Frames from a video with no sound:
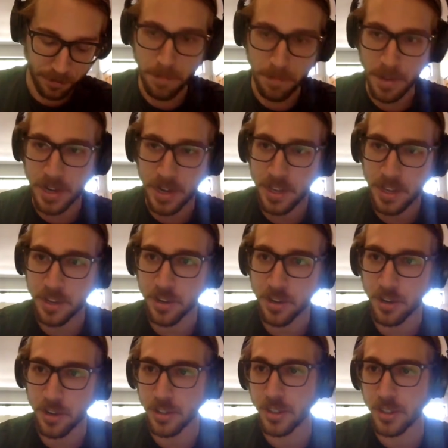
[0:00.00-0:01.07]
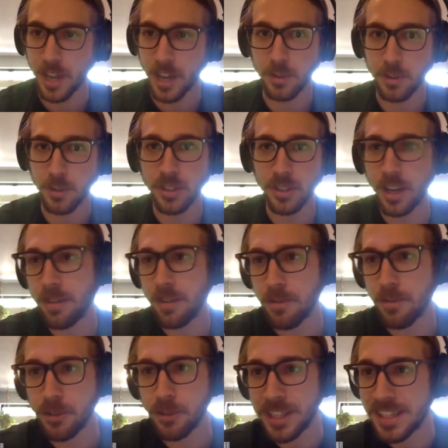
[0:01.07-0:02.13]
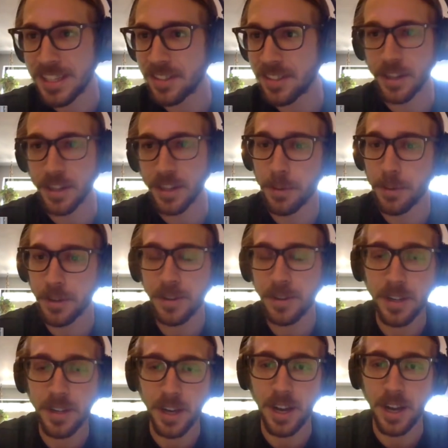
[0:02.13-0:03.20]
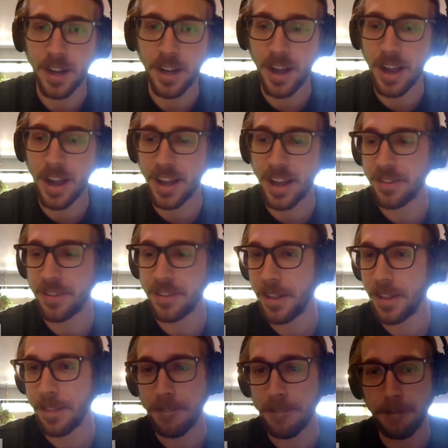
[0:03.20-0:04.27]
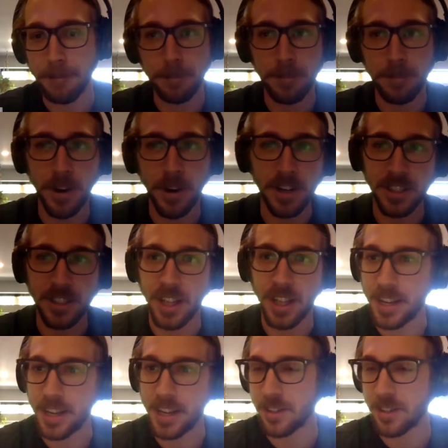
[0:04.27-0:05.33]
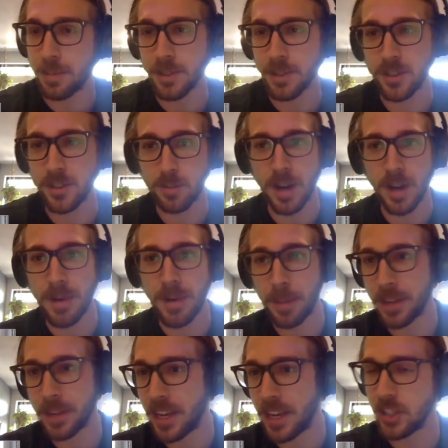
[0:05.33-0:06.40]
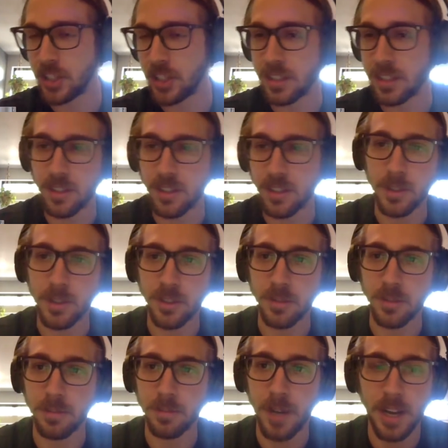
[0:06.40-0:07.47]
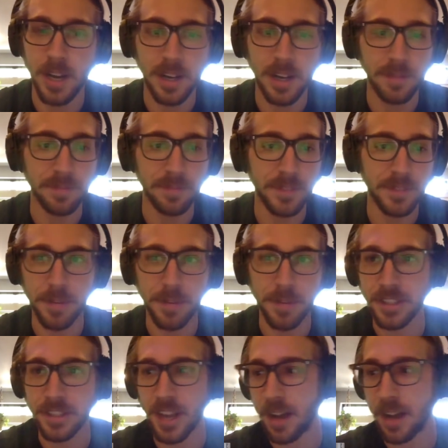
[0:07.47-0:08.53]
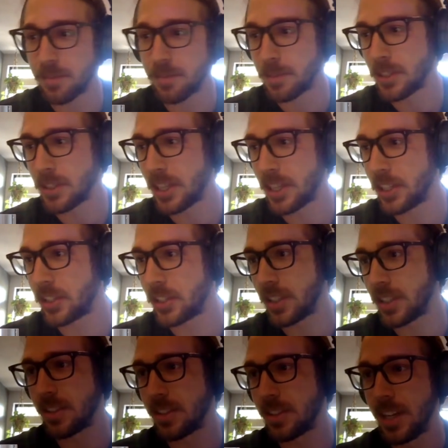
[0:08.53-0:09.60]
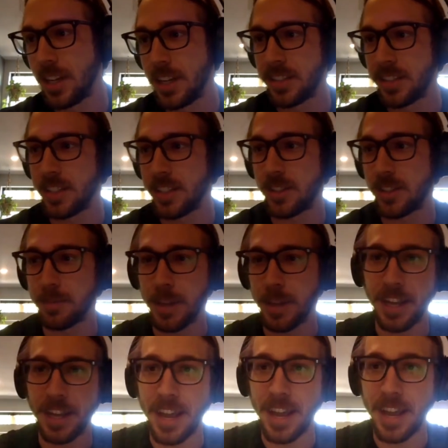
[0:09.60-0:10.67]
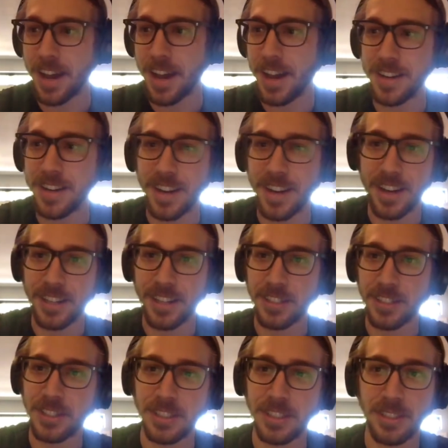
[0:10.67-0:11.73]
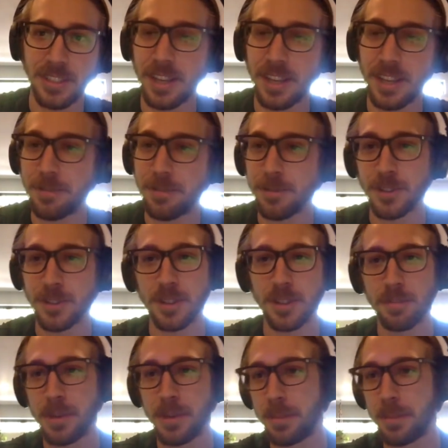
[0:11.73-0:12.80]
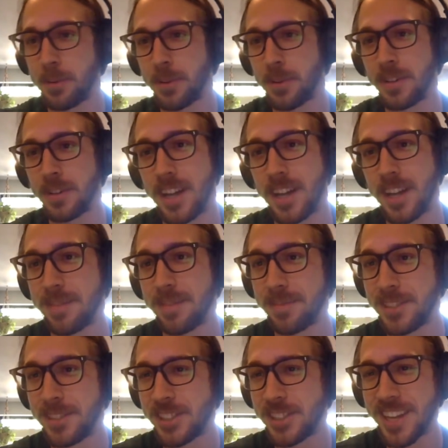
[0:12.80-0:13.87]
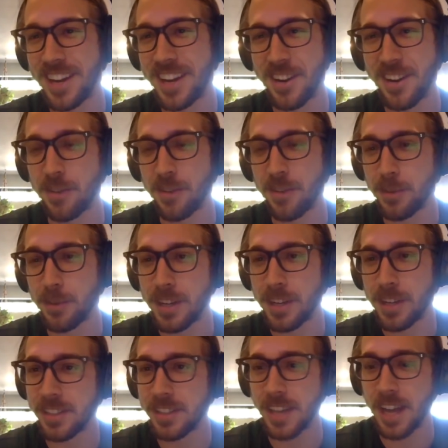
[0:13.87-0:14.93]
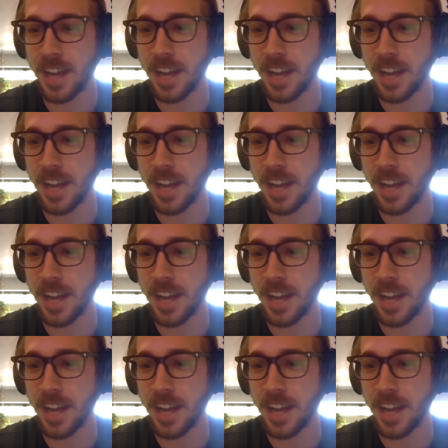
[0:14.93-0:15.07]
For many years, I was just kind of a freelance developer. I had various clients, built some web applications, built some database optimizations, did some AI analysis stuff for some people, just kind of all over the place,